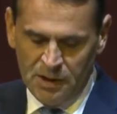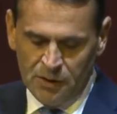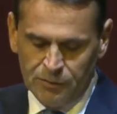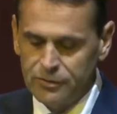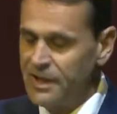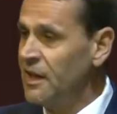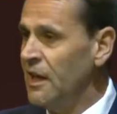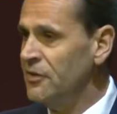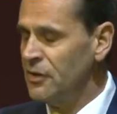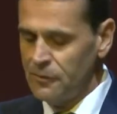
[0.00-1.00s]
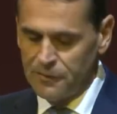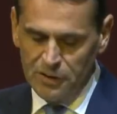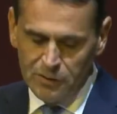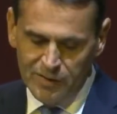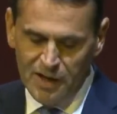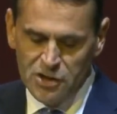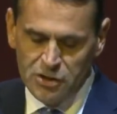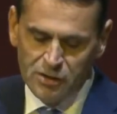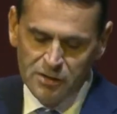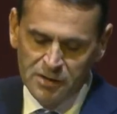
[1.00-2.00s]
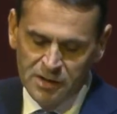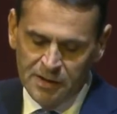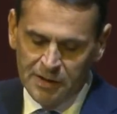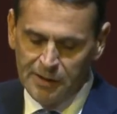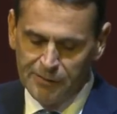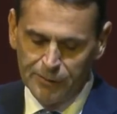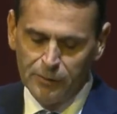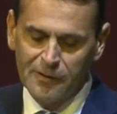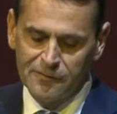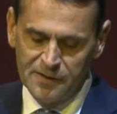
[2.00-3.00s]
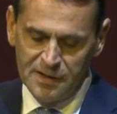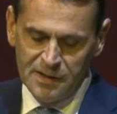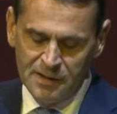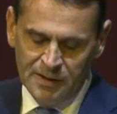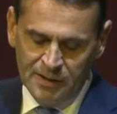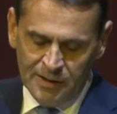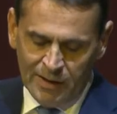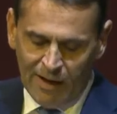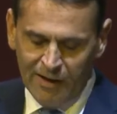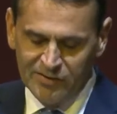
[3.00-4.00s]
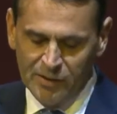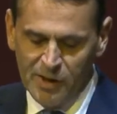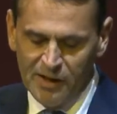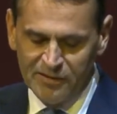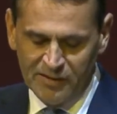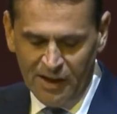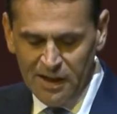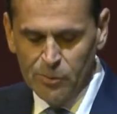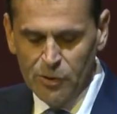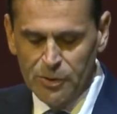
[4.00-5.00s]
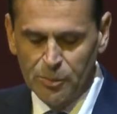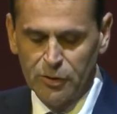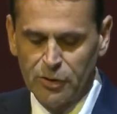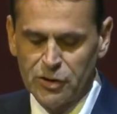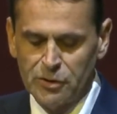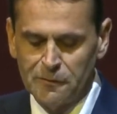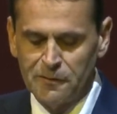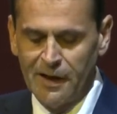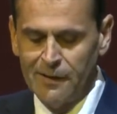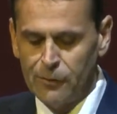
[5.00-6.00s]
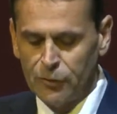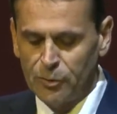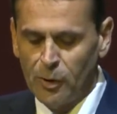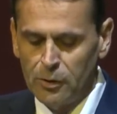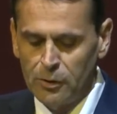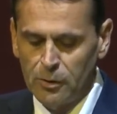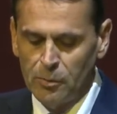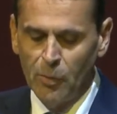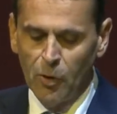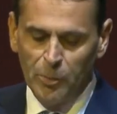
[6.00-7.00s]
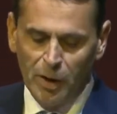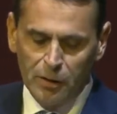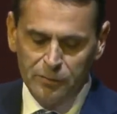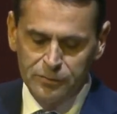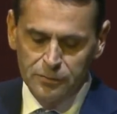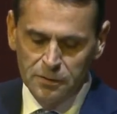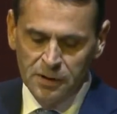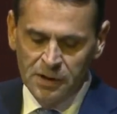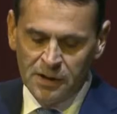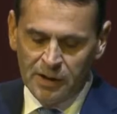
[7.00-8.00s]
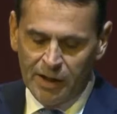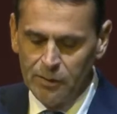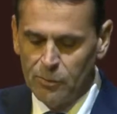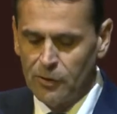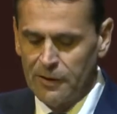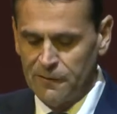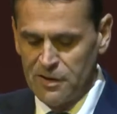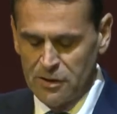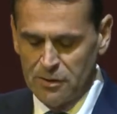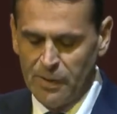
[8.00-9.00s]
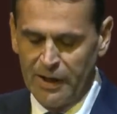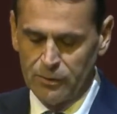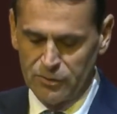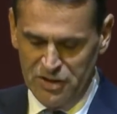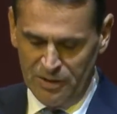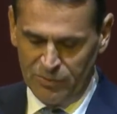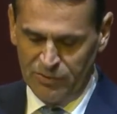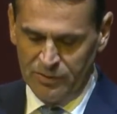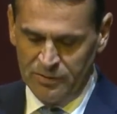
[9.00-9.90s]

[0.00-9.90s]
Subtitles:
Through decades of innovation in lithography, ASML has enabled the production of ever smaller, more powerful, and more efficient microchips.